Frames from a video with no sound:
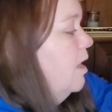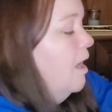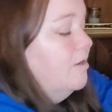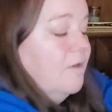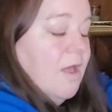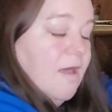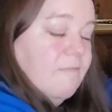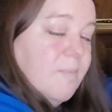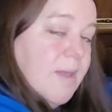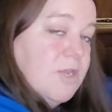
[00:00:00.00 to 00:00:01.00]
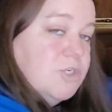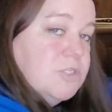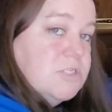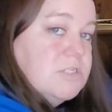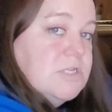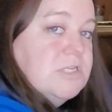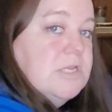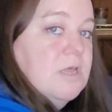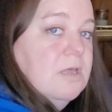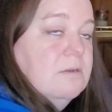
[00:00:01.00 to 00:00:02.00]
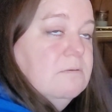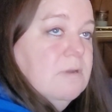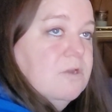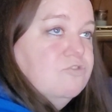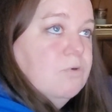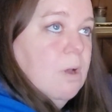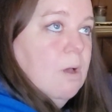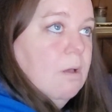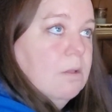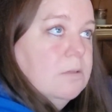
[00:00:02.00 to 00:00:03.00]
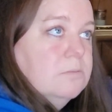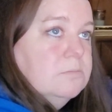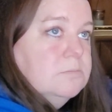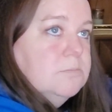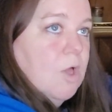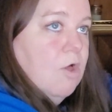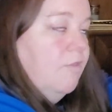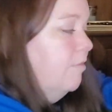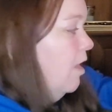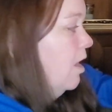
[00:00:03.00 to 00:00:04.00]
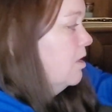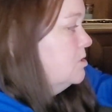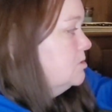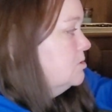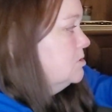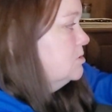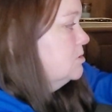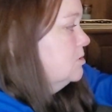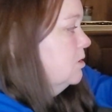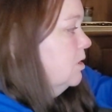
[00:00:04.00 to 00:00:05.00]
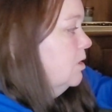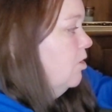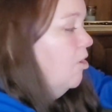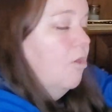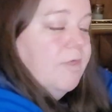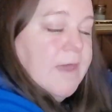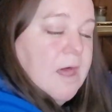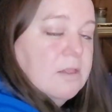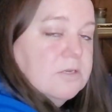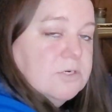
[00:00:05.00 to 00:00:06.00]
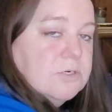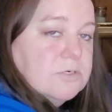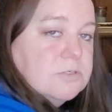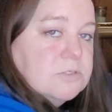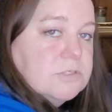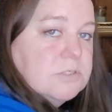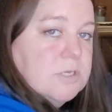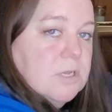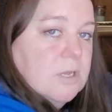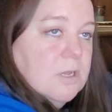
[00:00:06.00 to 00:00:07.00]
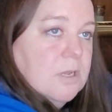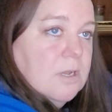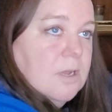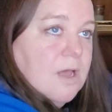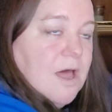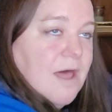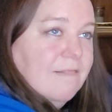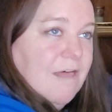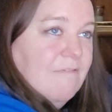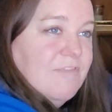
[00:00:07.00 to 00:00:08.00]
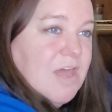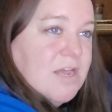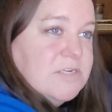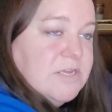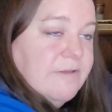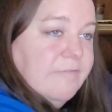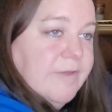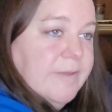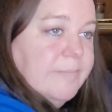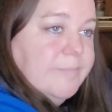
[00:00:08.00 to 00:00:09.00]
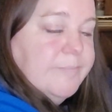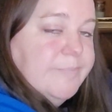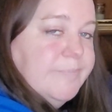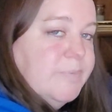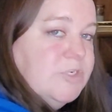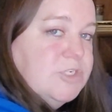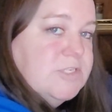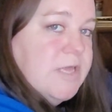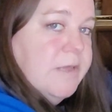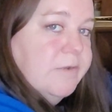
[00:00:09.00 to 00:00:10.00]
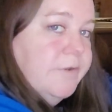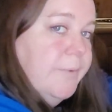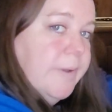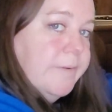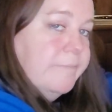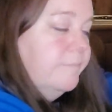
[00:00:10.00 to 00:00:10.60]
I do not have the patience to sit and draw all the lines and all the calendars. I love the idea of it, but just can't do it.